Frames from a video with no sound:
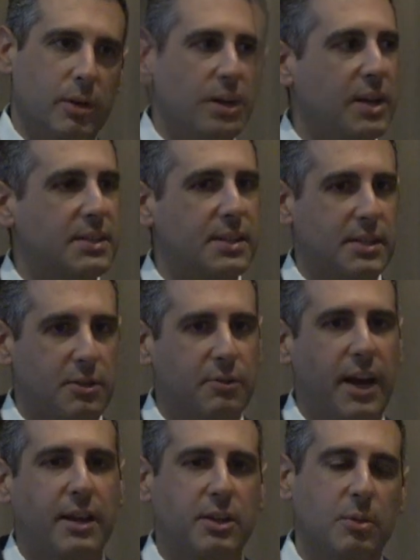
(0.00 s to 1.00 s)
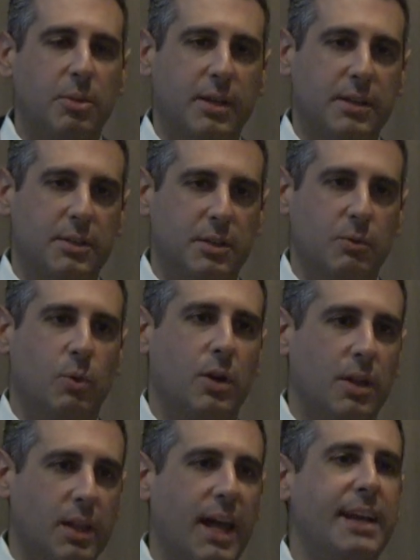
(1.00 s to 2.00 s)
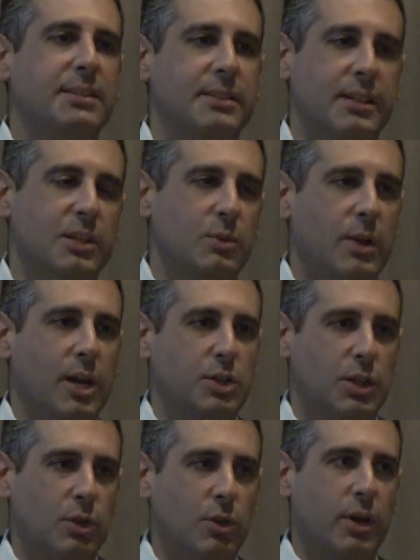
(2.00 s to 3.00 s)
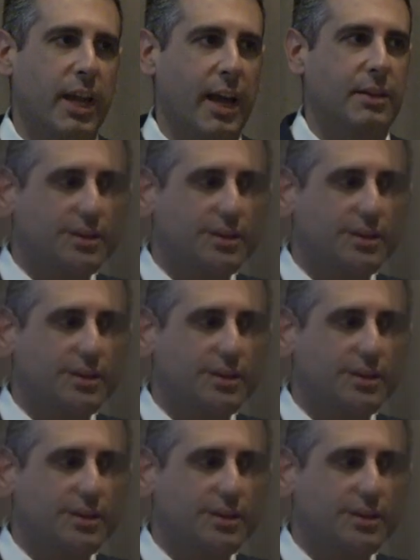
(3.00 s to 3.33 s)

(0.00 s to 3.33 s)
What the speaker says: Price is a factor, but it's one of the last things we actually look at.